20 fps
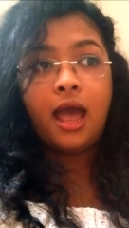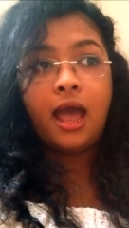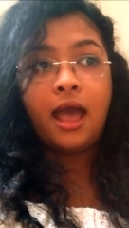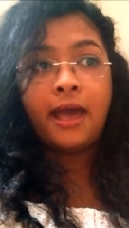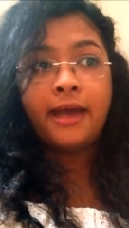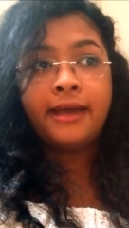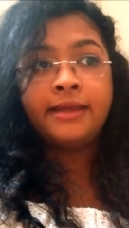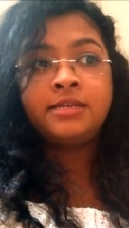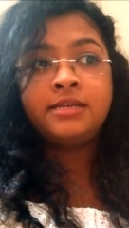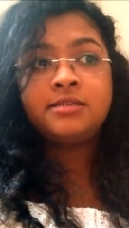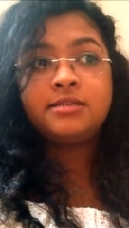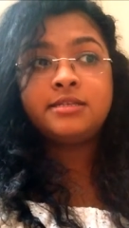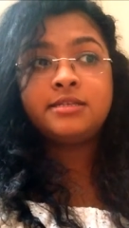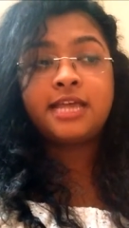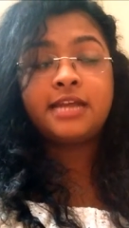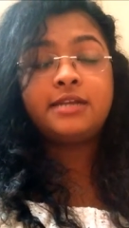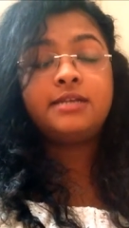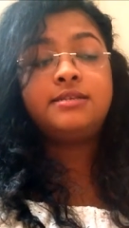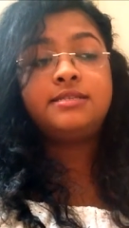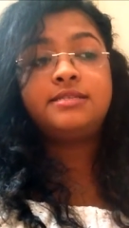and
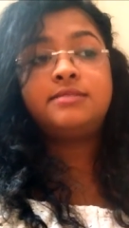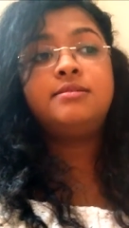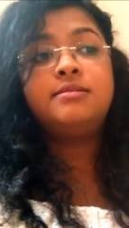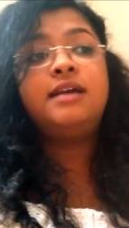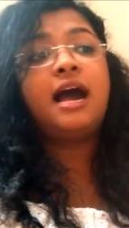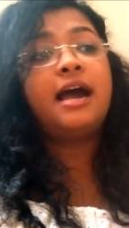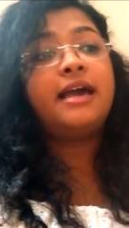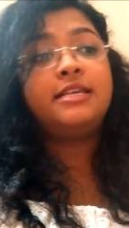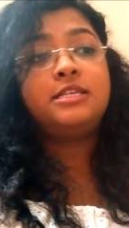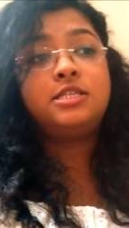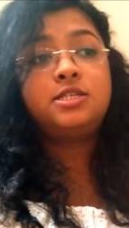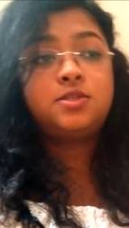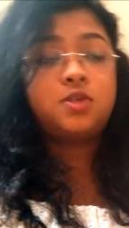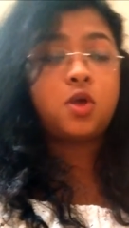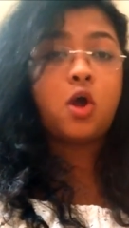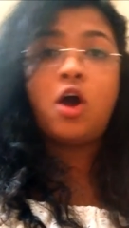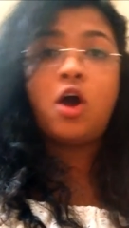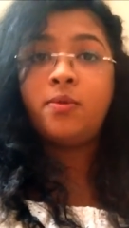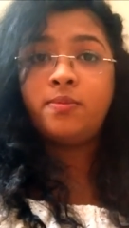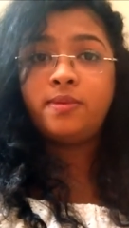that guy
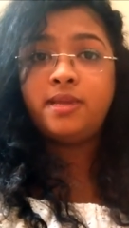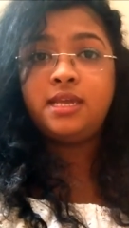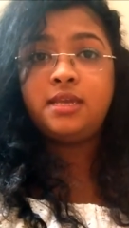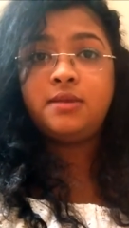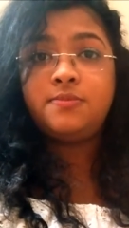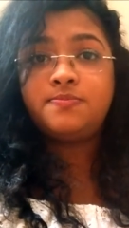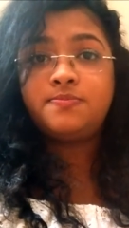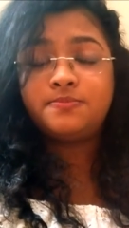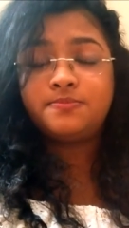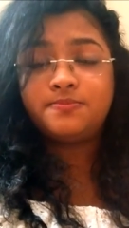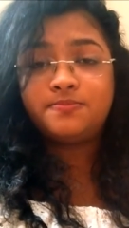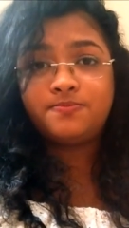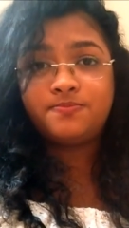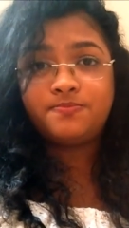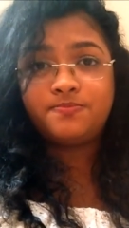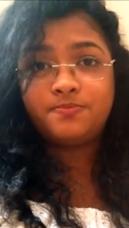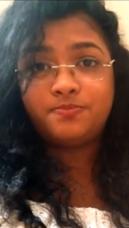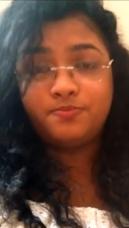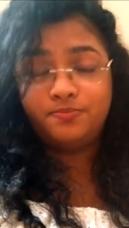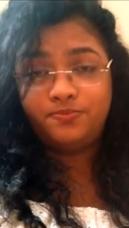saw me,
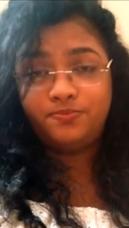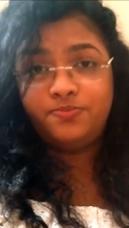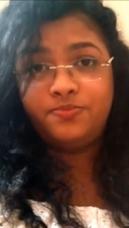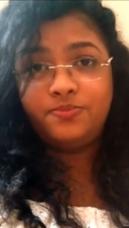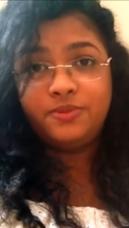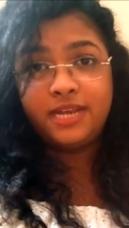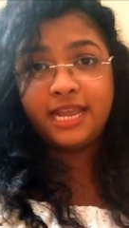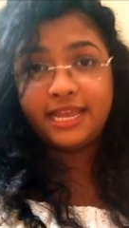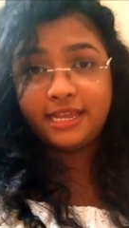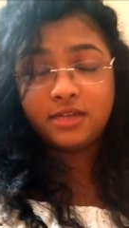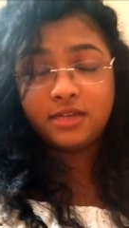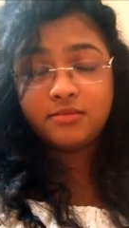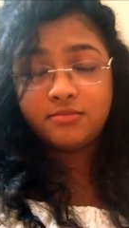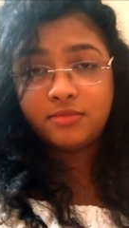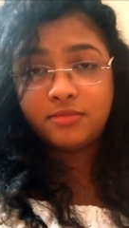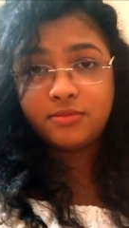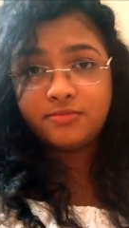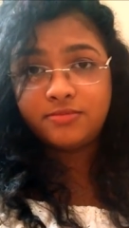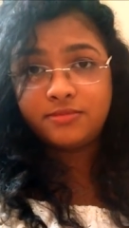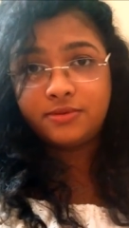like,
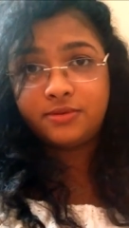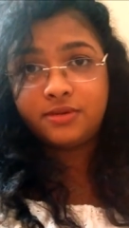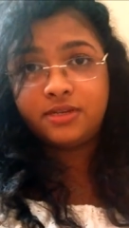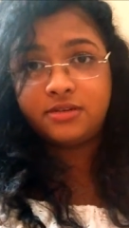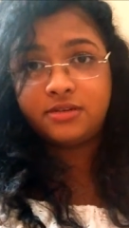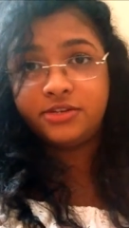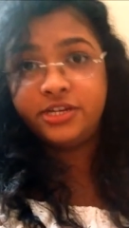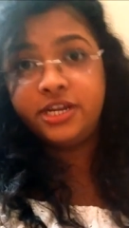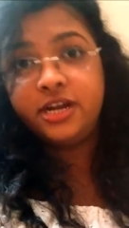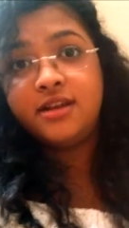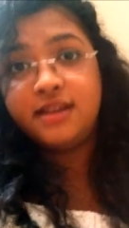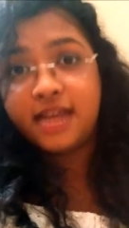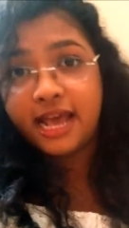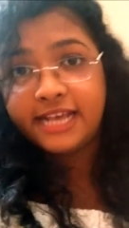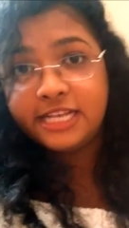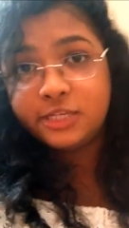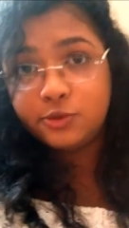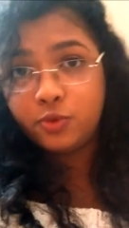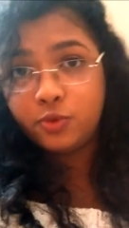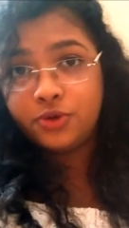
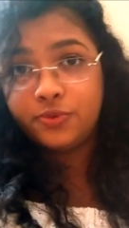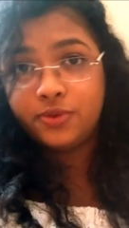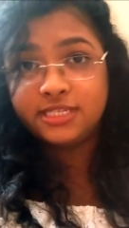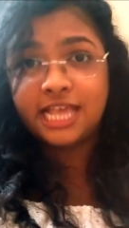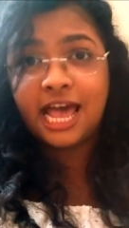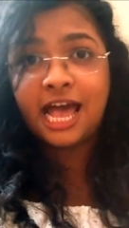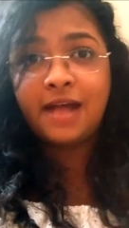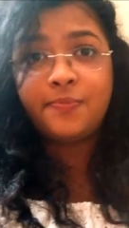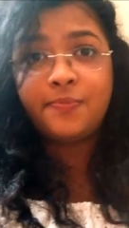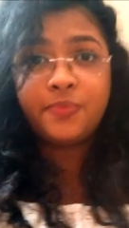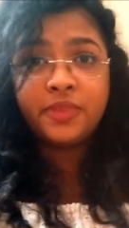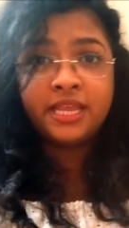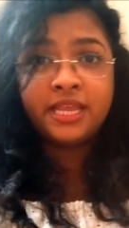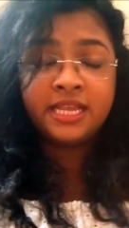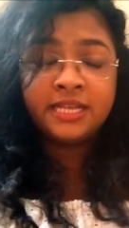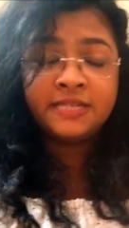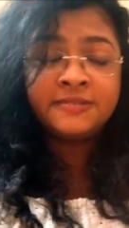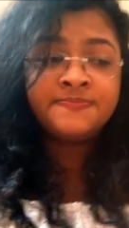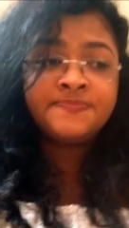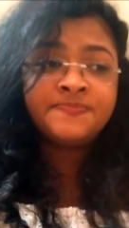realize what was
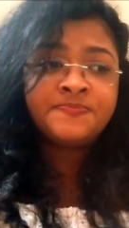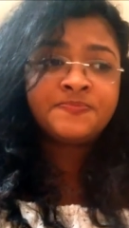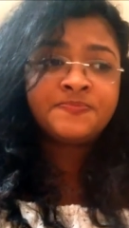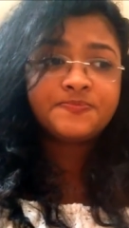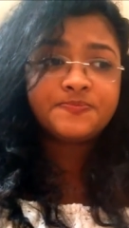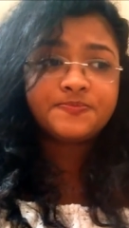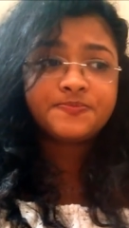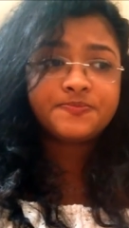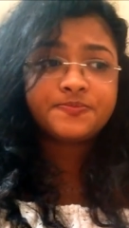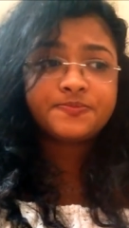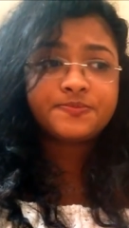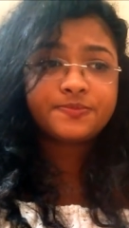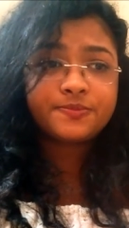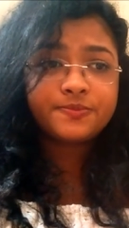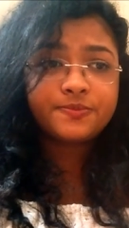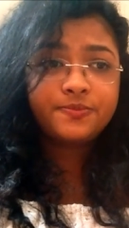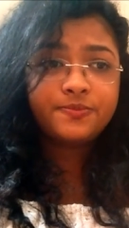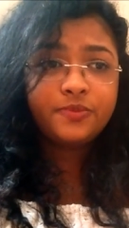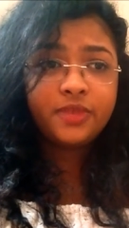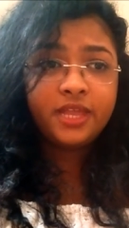happening.
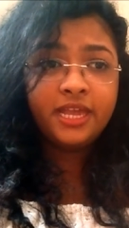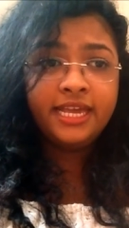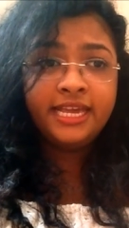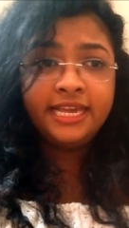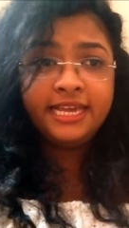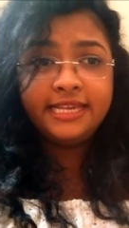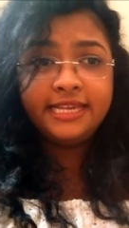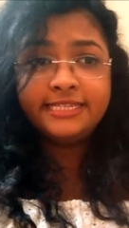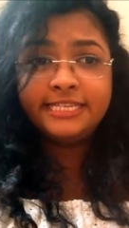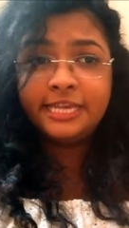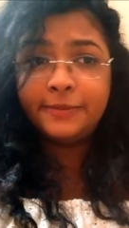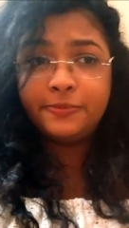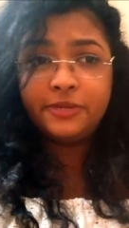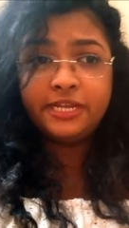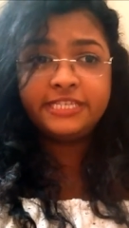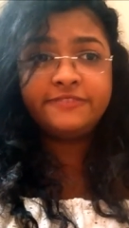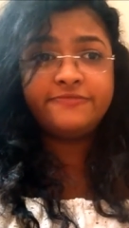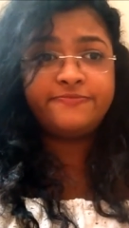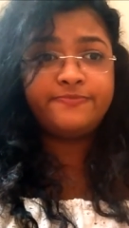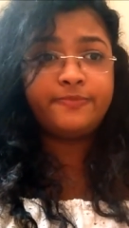He zipped
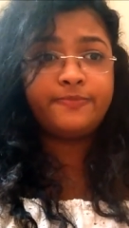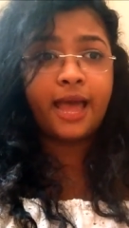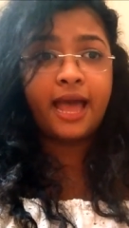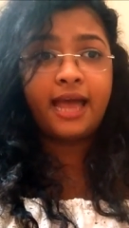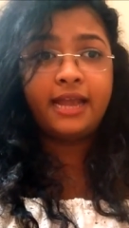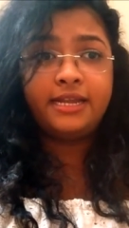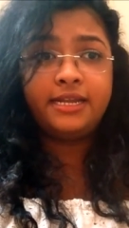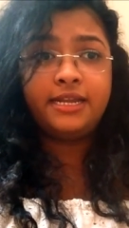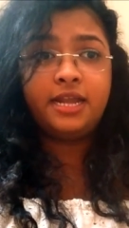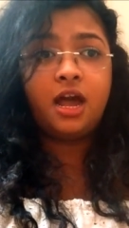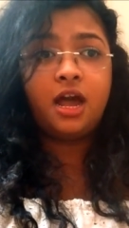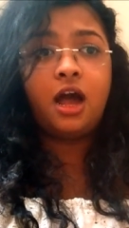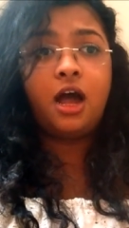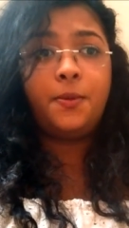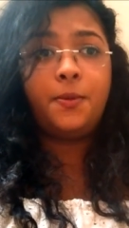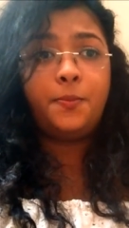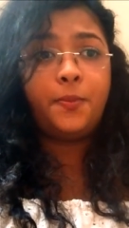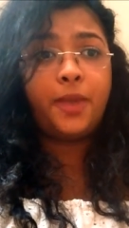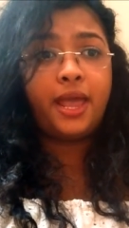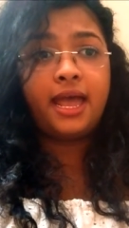his pant
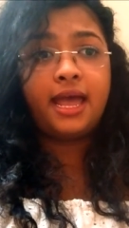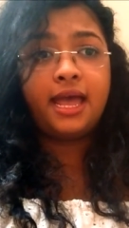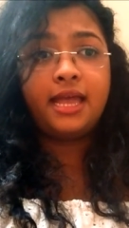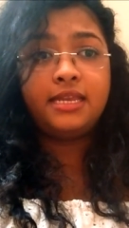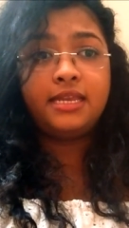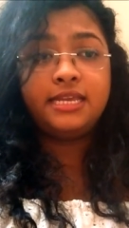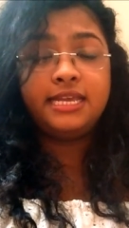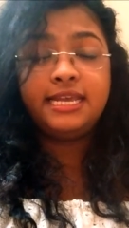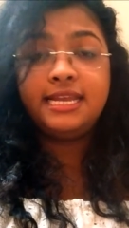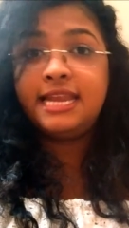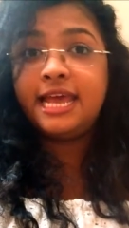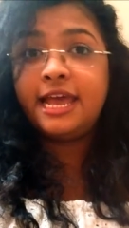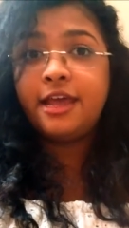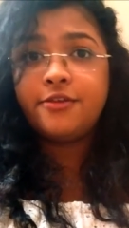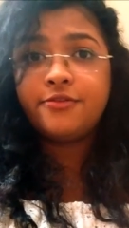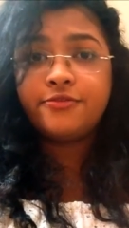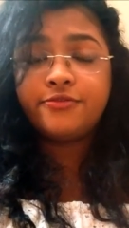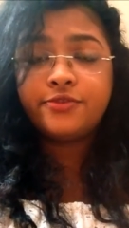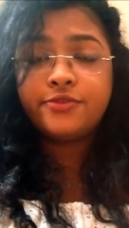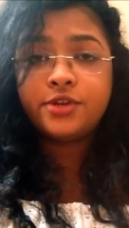up and he
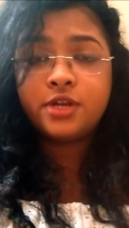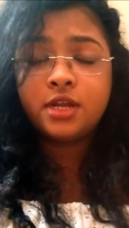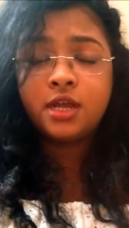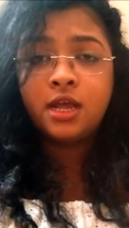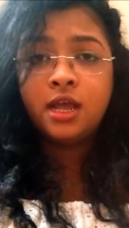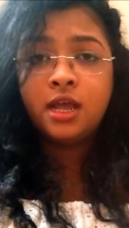left,